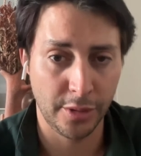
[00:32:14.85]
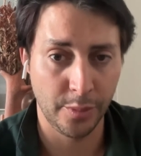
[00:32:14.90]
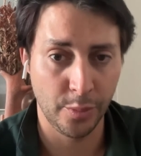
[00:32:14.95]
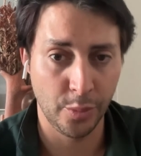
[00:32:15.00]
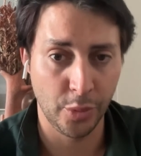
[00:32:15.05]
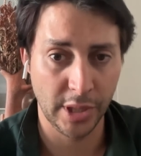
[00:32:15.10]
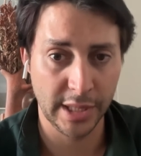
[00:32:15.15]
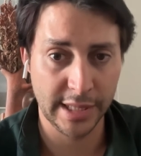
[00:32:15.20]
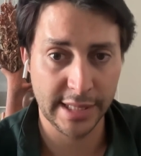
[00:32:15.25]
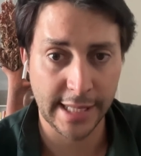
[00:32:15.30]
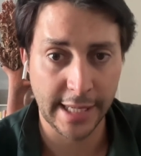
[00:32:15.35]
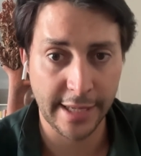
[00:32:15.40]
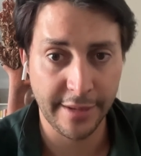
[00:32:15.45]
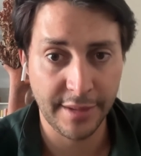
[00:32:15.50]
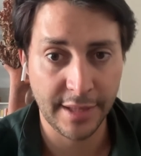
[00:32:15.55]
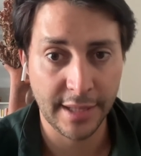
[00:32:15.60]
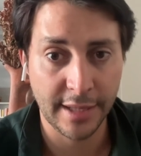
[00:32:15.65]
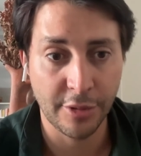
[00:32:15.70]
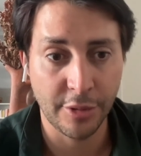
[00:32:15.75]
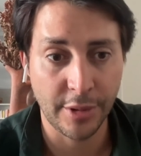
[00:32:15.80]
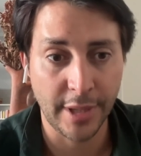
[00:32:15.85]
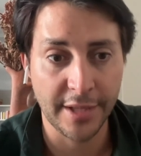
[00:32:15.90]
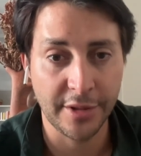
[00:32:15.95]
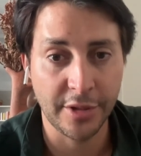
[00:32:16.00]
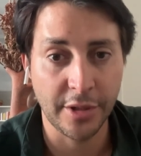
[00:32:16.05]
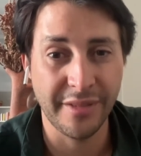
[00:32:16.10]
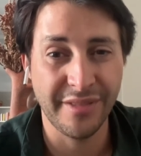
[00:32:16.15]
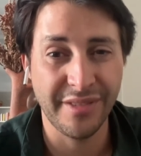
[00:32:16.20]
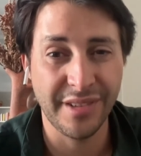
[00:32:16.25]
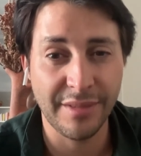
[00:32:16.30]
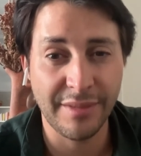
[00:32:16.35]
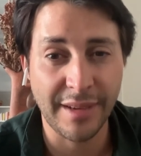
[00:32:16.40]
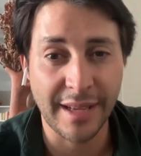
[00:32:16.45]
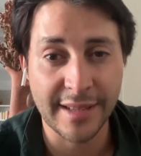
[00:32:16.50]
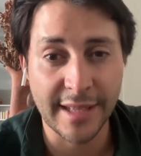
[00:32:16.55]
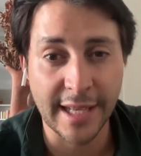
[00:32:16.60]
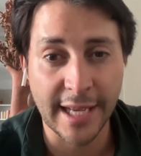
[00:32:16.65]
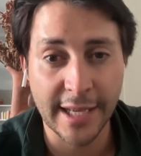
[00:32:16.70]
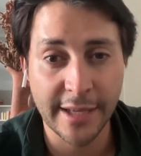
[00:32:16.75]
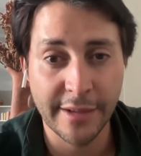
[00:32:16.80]
Maurice Levy created
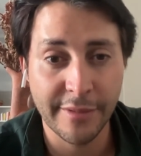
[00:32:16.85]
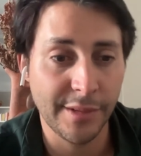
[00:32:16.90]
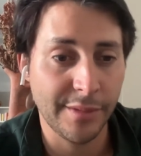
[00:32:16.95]
Vivatech.